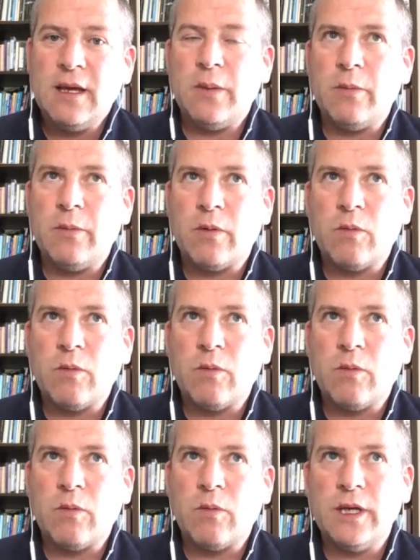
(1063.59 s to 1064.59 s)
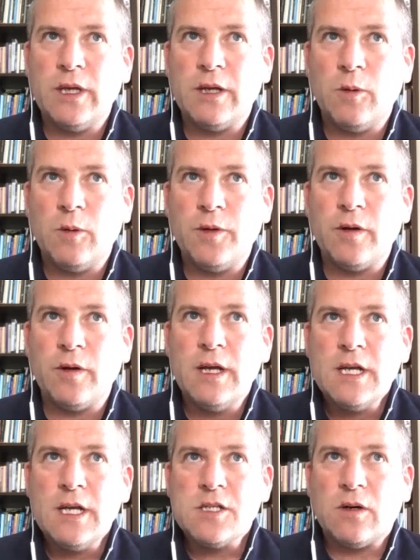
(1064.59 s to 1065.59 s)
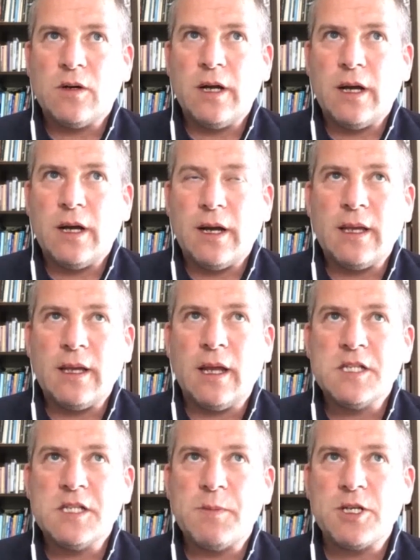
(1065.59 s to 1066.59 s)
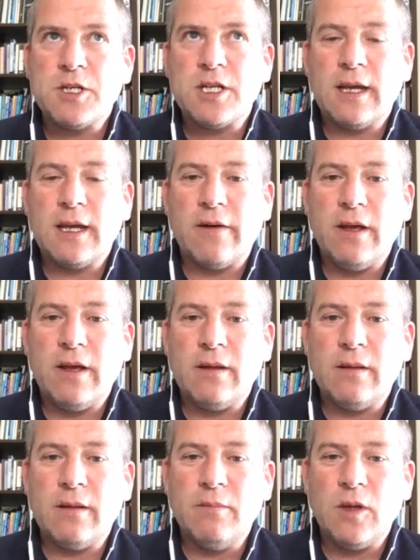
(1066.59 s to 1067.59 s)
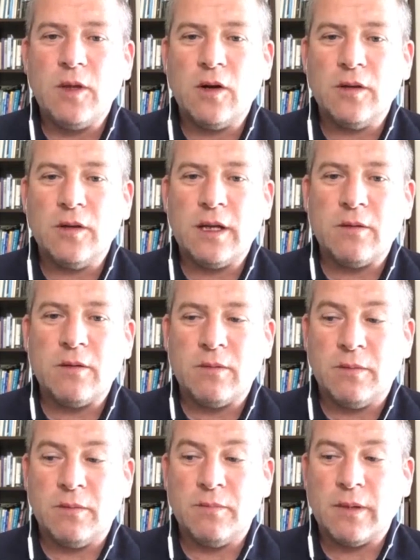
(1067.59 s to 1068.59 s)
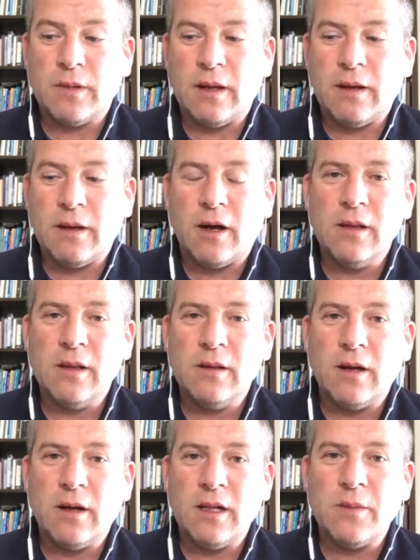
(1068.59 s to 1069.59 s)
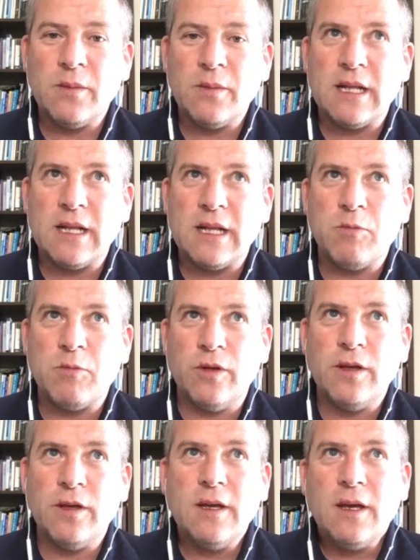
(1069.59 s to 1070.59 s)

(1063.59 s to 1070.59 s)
Maybe we were one hit wonder. So I think, and especially in Kerry, they do all the medals are hard won.